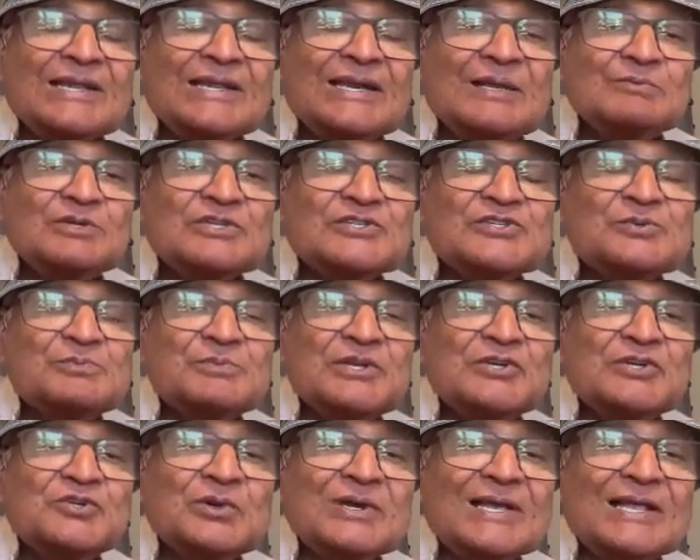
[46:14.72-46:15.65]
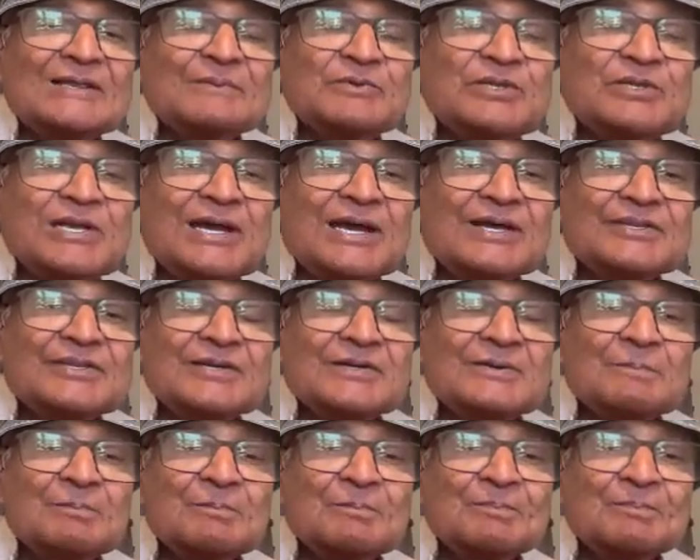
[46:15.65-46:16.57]
enables me to help the
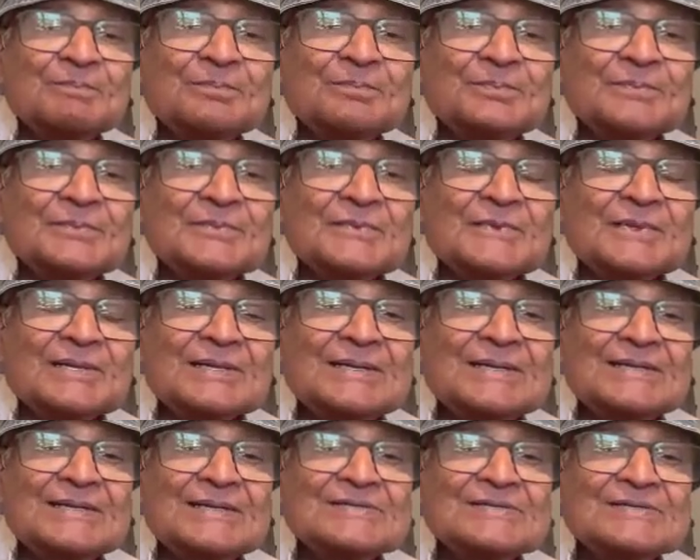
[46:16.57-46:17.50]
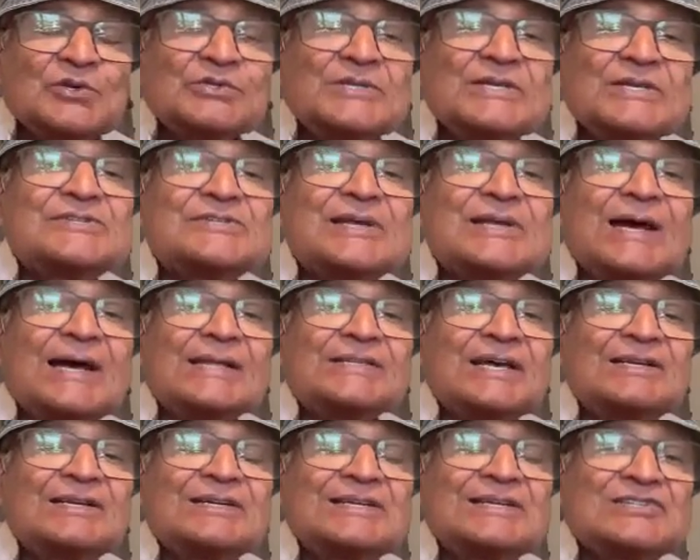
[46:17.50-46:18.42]
other. So this
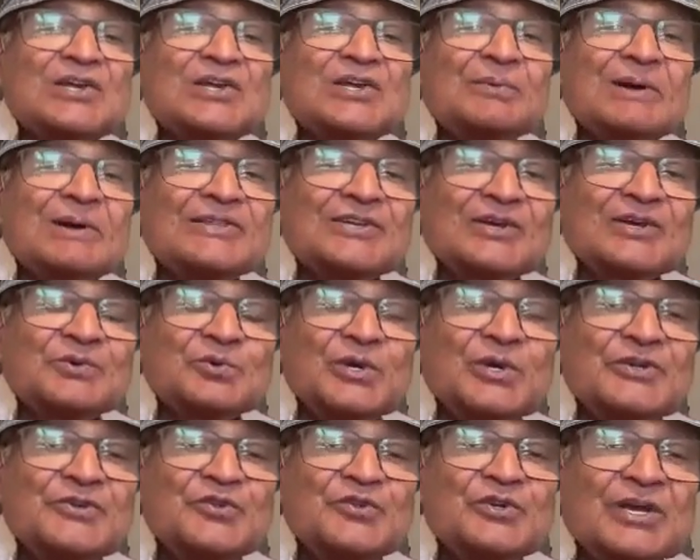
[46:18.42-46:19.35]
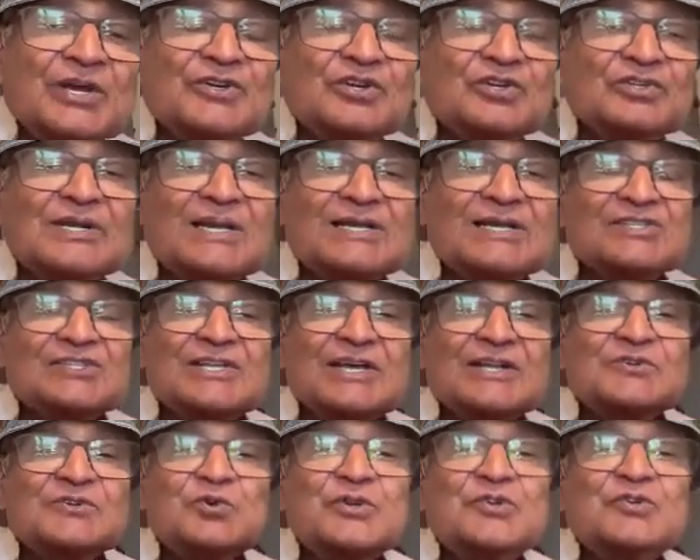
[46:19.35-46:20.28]
otherness of other, when you recognize
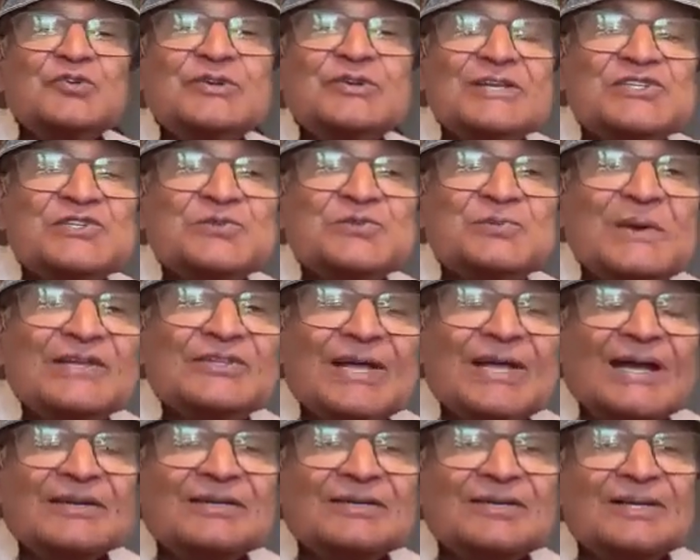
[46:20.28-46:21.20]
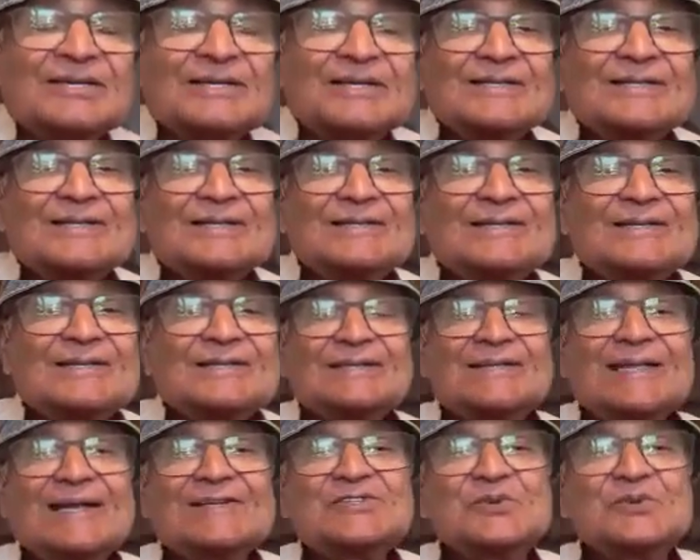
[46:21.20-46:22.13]
that, when you respect that,
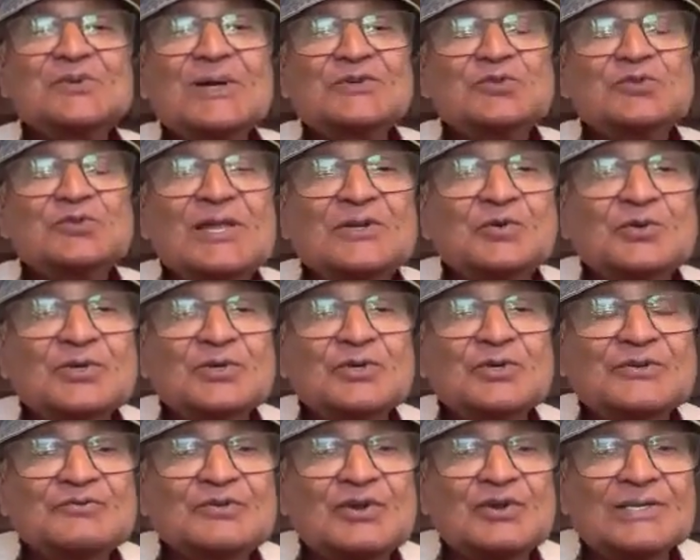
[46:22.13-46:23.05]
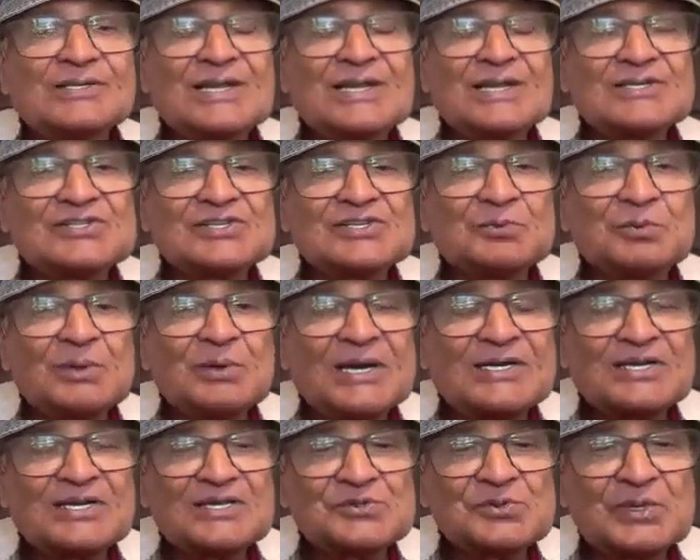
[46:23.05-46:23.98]
that's what we are looking for. That's the
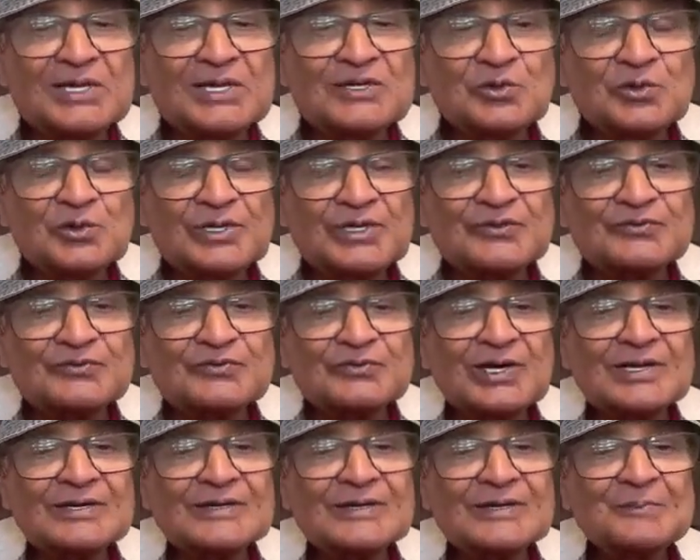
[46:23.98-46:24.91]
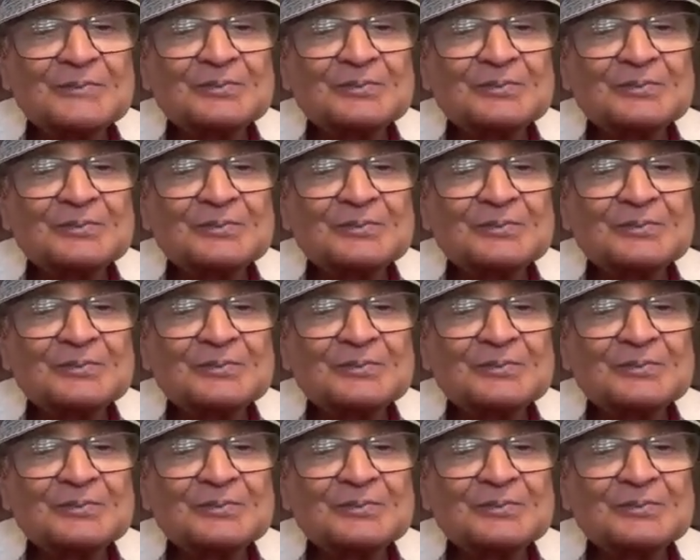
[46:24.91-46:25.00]
oneness we are looking for.